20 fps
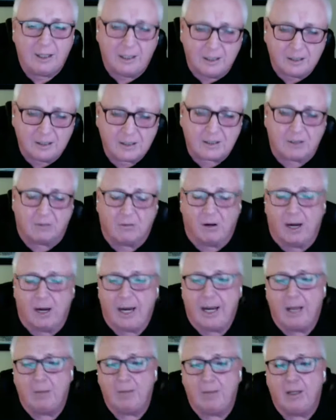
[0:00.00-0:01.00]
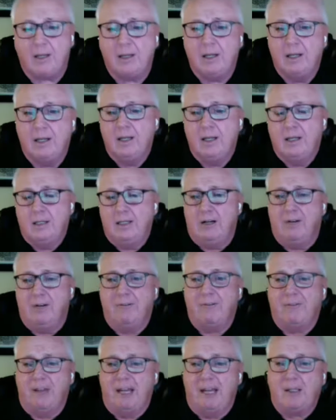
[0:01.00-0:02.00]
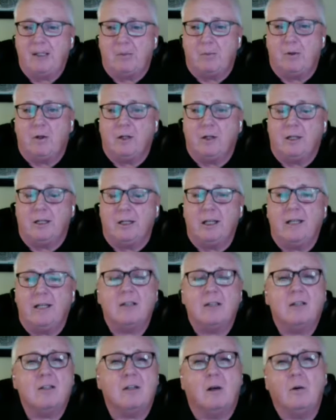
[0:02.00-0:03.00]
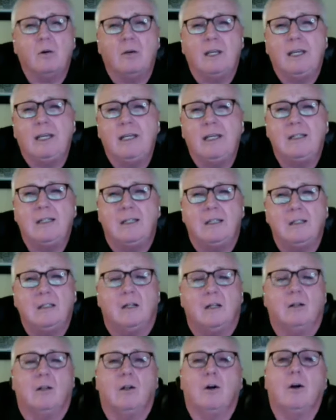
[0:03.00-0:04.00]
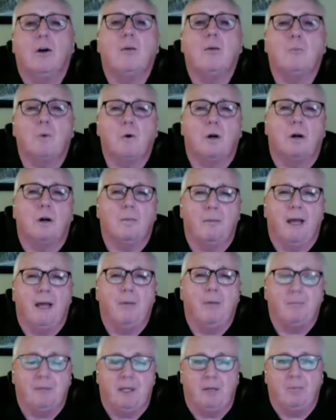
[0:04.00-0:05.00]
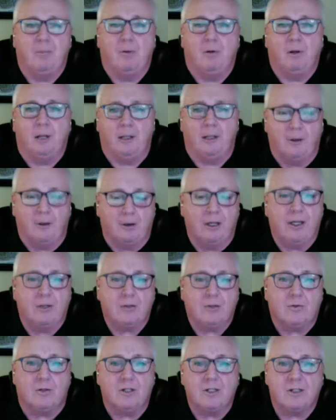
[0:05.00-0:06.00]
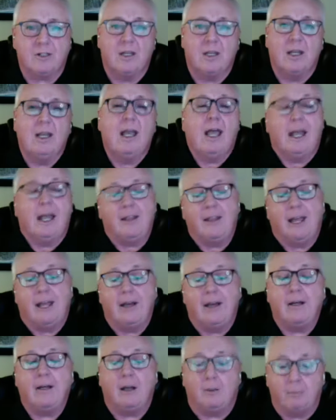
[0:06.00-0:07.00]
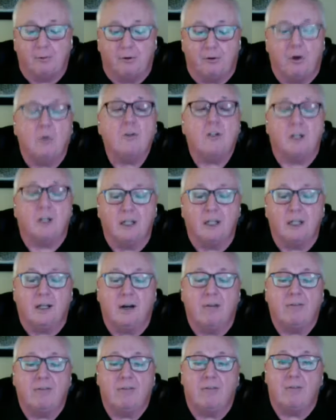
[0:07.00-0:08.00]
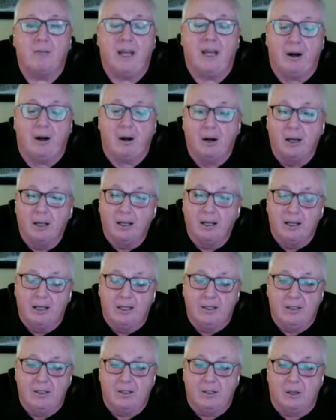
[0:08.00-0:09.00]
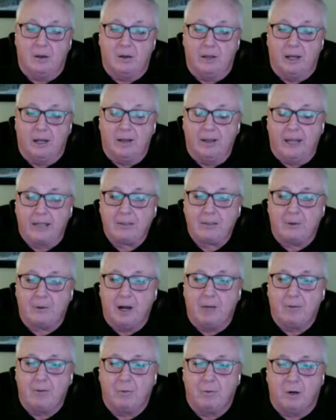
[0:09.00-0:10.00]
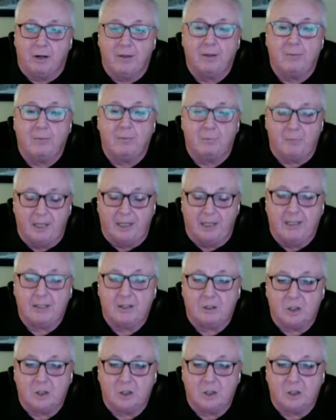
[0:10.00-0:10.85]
Instagram and Facebook. It's so easy to learn more about people and their interests, and then approach it, from there. So that's probably one of the biggest